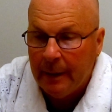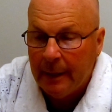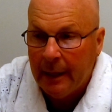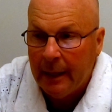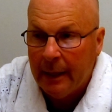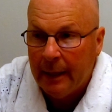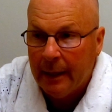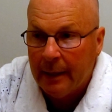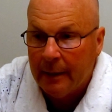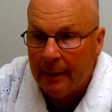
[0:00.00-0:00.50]

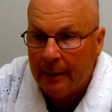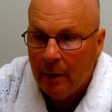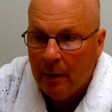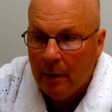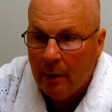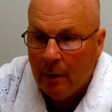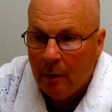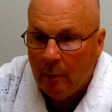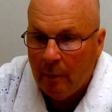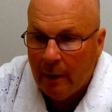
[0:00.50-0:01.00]
and
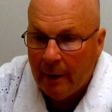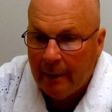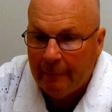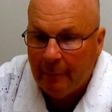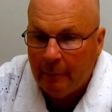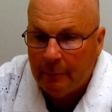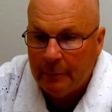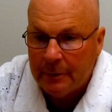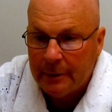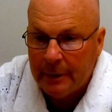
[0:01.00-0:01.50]
one of
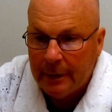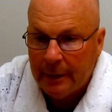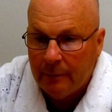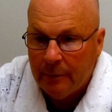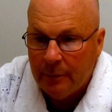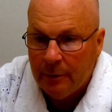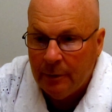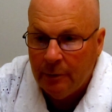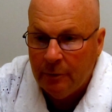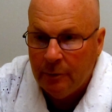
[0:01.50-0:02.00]
them's the
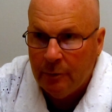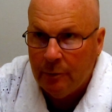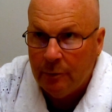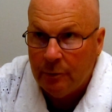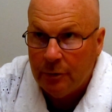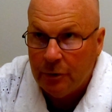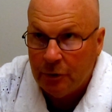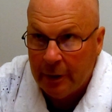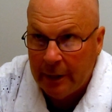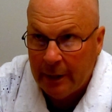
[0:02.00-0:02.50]
new
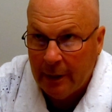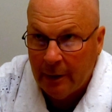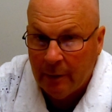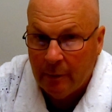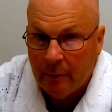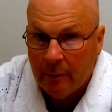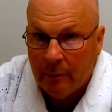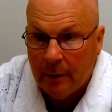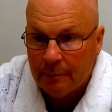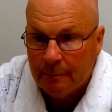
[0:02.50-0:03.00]

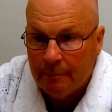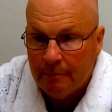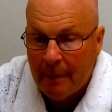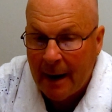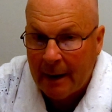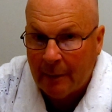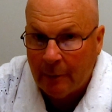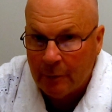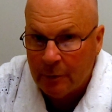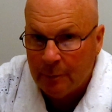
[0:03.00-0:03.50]
Trino
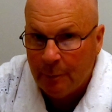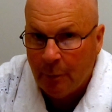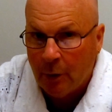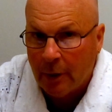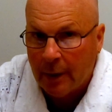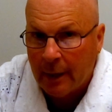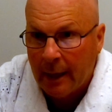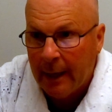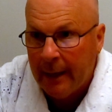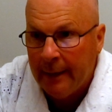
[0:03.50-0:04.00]
Micro
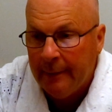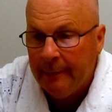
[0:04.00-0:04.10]
Sport Kite.